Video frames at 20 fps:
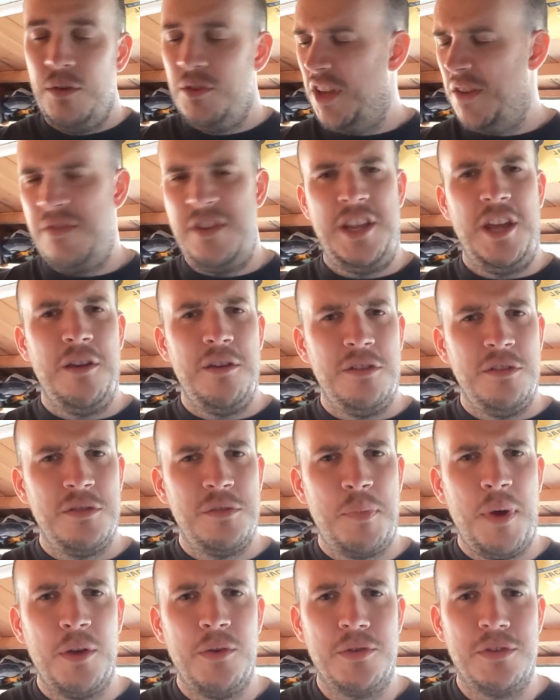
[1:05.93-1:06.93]
I say video, it
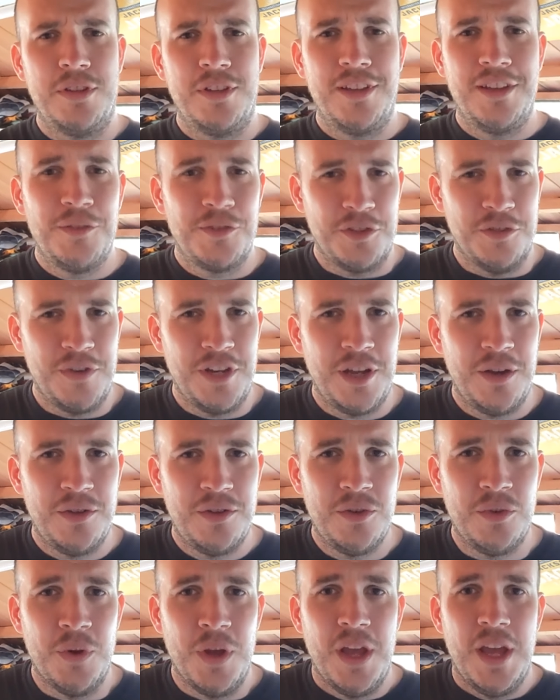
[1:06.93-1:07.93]
was a post, it wasn't a video
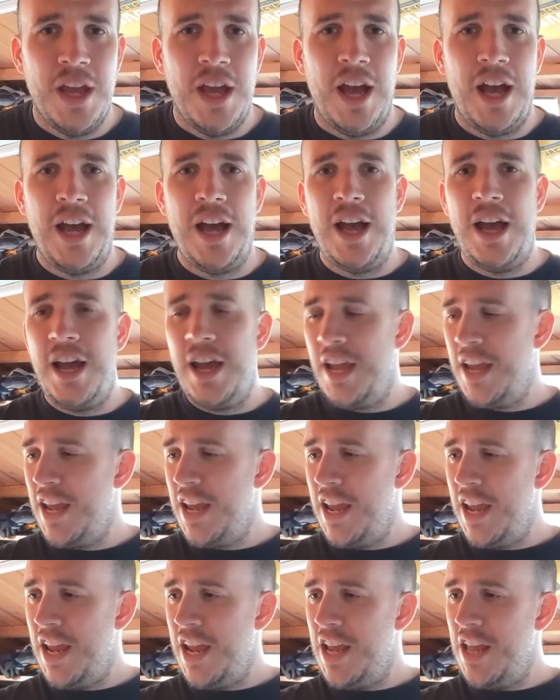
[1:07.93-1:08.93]
at all.
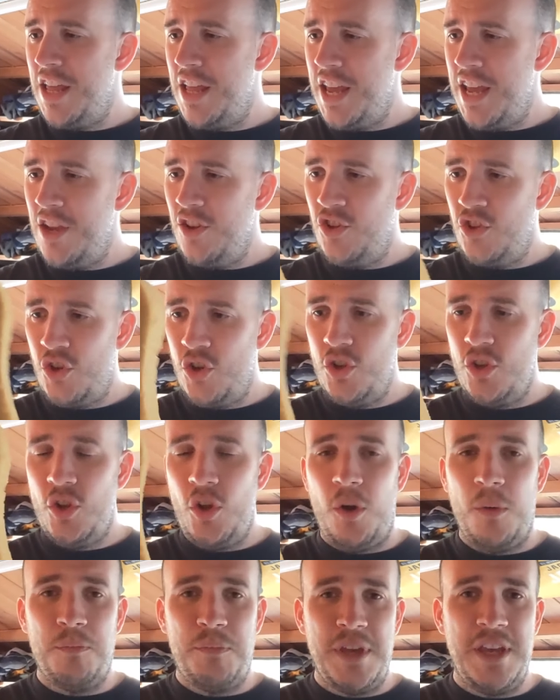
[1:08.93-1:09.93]
It should
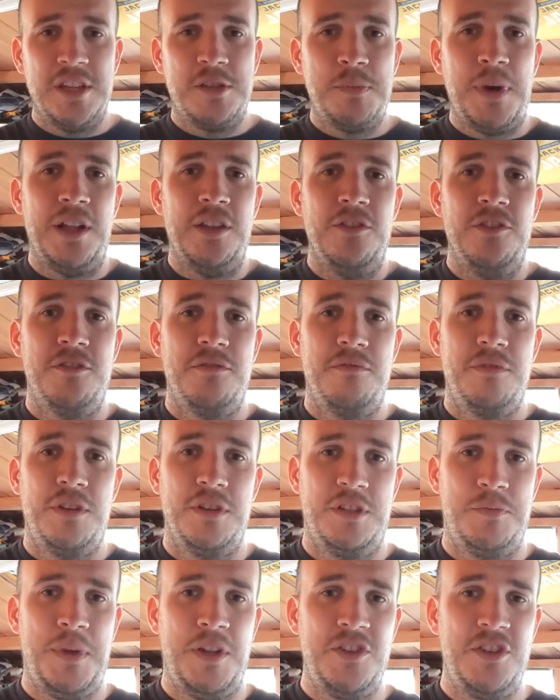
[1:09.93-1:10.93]
not be a sponge,
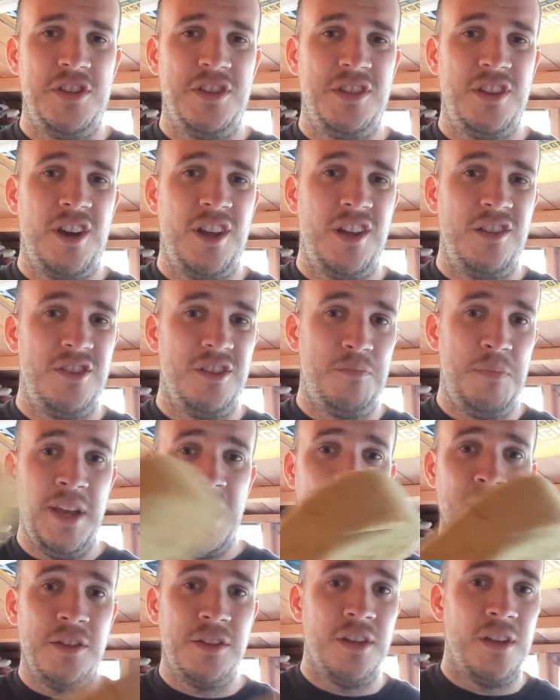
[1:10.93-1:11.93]
because sponges kind of just
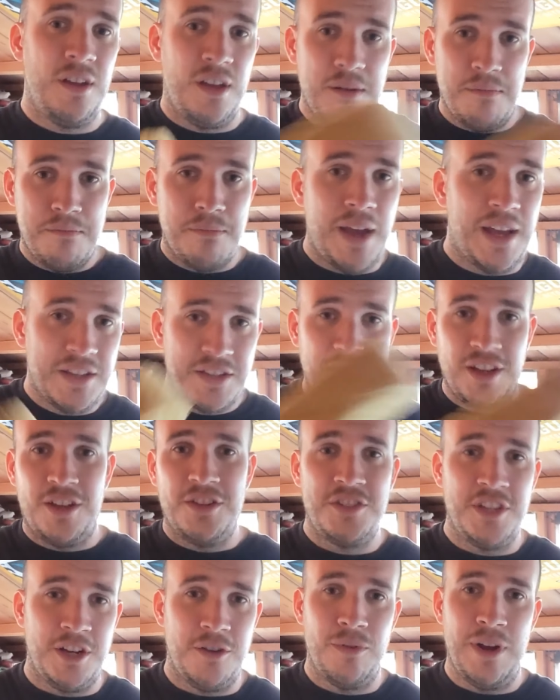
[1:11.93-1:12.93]
pick up the dirt and
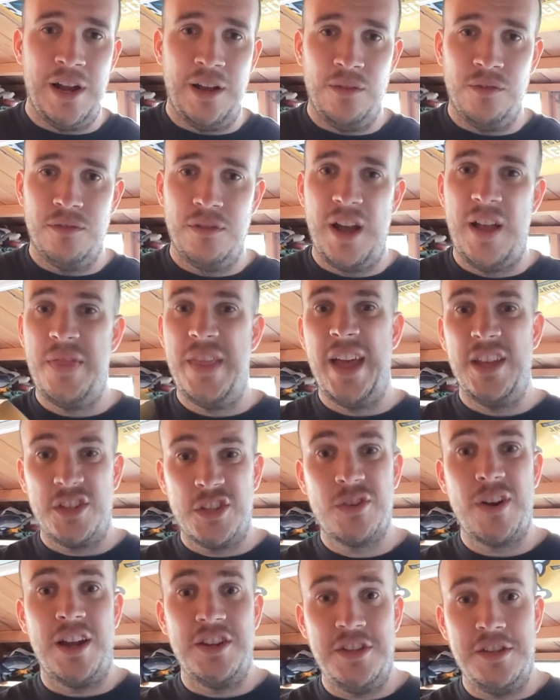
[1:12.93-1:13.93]
massage it around, and that
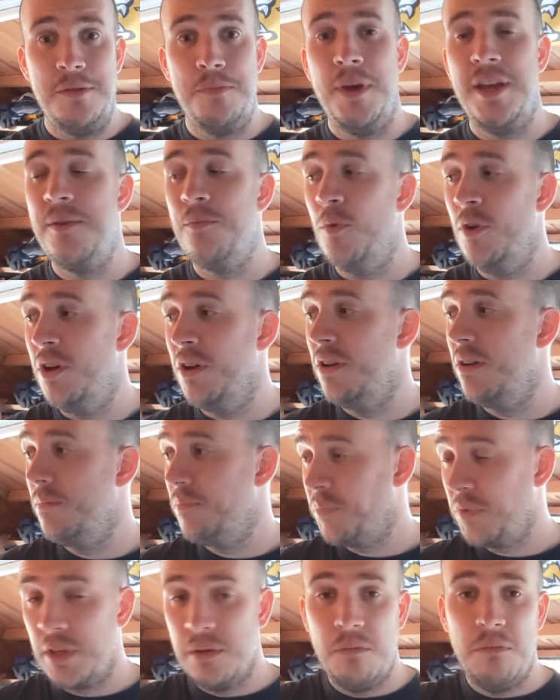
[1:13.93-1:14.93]
scratches your paintwork.
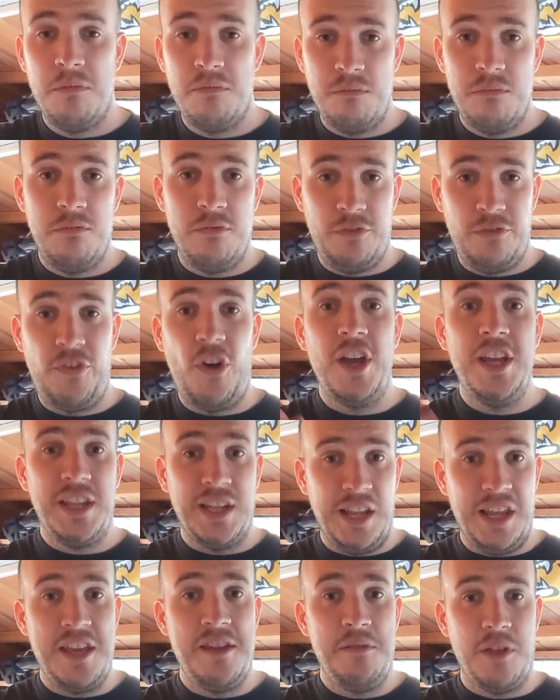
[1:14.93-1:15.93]

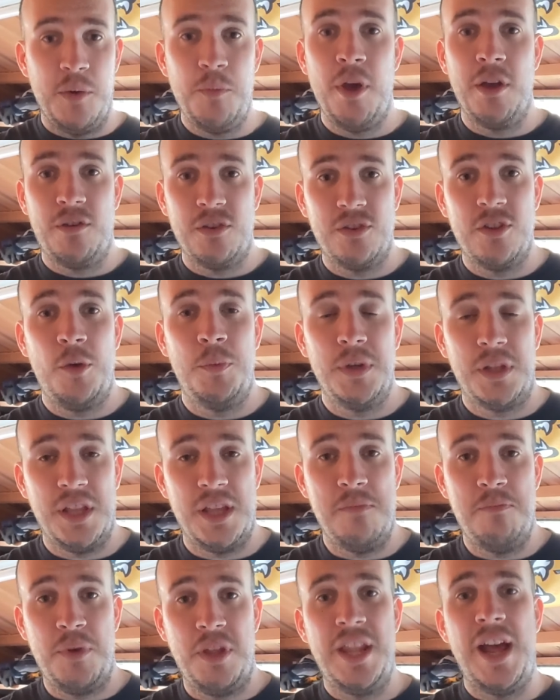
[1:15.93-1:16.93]
Finely, like
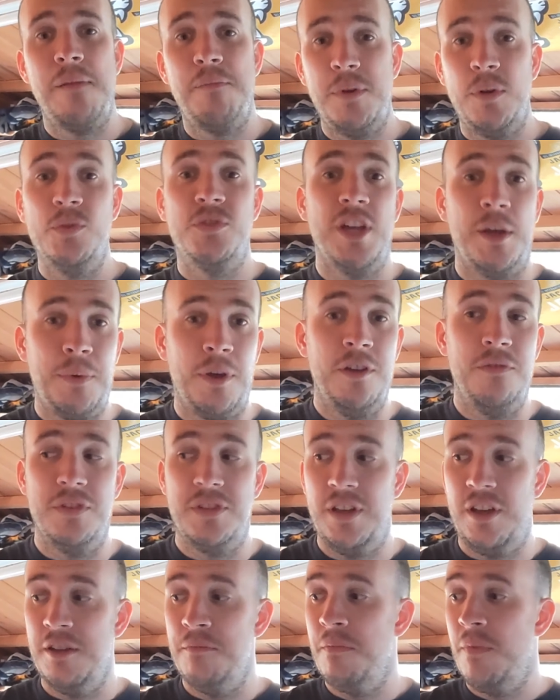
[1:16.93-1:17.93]
microscopically, but that builds up
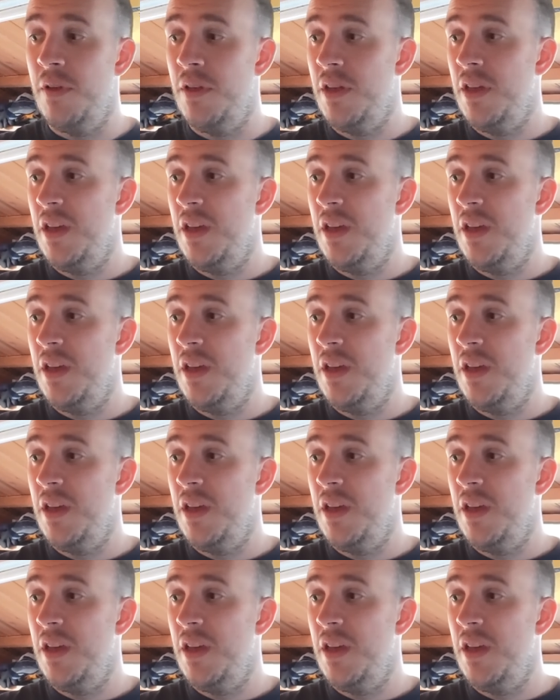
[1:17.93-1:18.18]
over time.